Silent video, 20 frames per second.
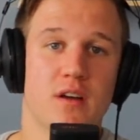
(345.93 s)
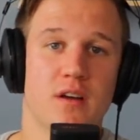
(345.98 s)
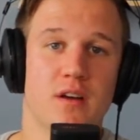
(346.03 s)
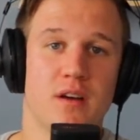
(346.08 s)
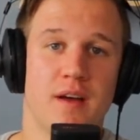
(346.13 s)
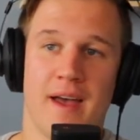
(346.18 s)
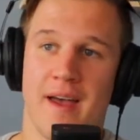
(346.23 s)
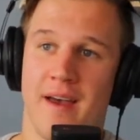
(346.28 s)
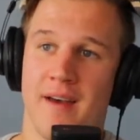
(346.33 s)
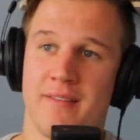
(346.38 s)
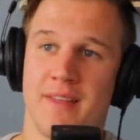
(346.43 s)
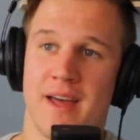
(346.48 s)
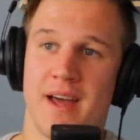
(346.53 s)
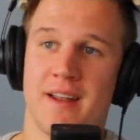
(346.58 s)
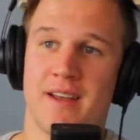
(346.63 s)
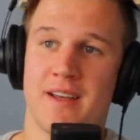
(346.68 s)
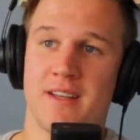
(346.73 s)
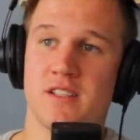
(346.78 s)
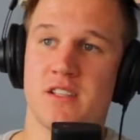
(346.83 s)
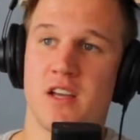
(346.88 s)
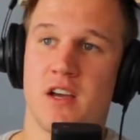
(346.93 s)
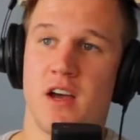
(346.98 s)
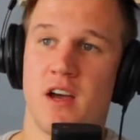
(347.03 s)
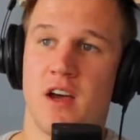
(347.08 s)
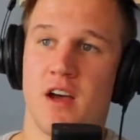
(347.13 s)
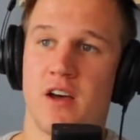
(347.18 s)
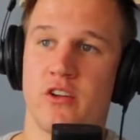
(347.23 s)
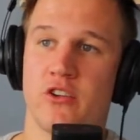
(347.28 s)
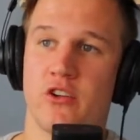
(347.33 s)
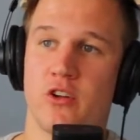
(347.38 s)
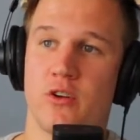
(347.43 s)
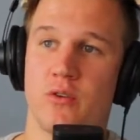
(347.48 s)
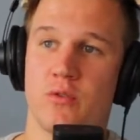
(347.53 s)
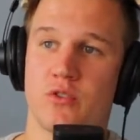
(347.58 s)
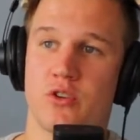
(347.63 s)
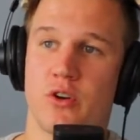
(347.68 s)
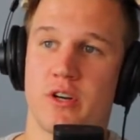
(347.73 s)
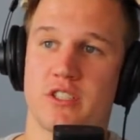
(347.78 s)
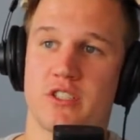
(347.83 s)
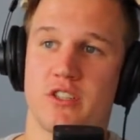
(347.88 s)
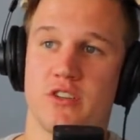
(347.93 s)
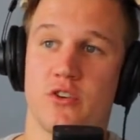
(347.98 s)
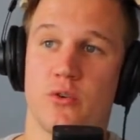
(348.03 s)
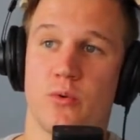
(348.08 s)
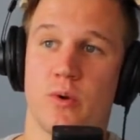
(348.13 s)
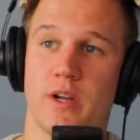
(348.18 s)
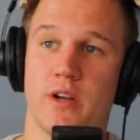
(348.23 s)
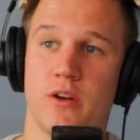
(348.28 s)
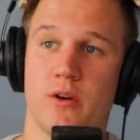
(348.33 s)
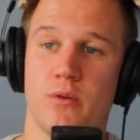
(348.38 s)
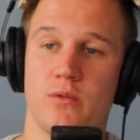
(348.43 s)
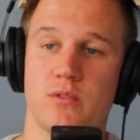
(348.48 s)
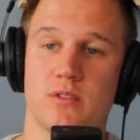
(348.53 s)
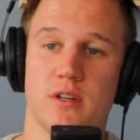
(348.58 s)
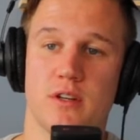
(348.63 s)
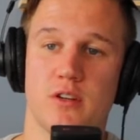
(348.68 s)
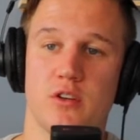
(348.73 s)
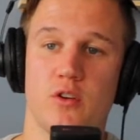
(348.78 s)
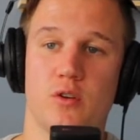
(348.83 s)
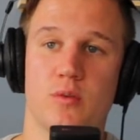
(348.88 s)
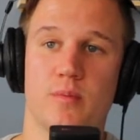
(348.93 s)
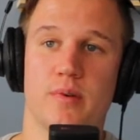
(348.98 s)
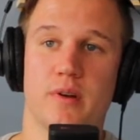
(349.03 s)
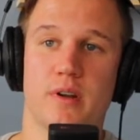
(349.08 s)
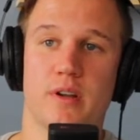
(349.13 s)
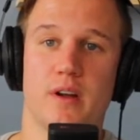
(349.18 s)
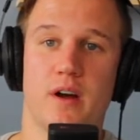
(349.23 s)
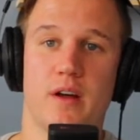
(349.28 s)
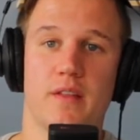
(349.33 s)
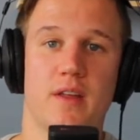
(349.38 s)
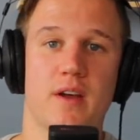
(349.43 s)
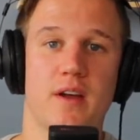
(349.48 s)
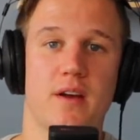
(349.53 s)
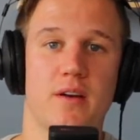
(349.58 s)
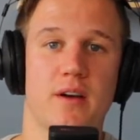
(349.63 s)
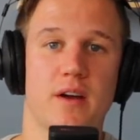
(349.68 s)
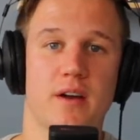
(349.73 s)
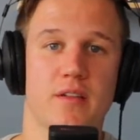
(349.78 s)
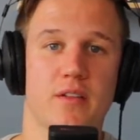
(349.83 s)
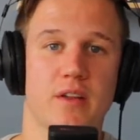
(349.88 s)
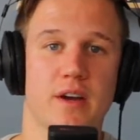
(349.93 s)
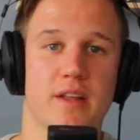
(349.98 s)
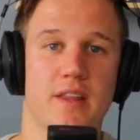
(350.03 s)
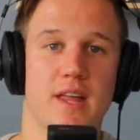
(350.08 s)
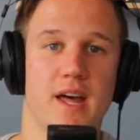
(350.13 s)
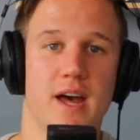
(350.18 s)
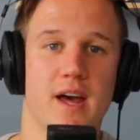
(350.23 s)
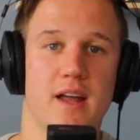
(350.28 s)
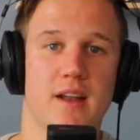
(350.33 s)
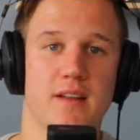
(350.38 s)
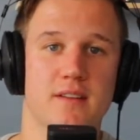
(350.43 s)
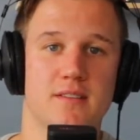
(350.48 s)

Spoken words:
And that is, you crush the Doritos and you put it on there, and look at that.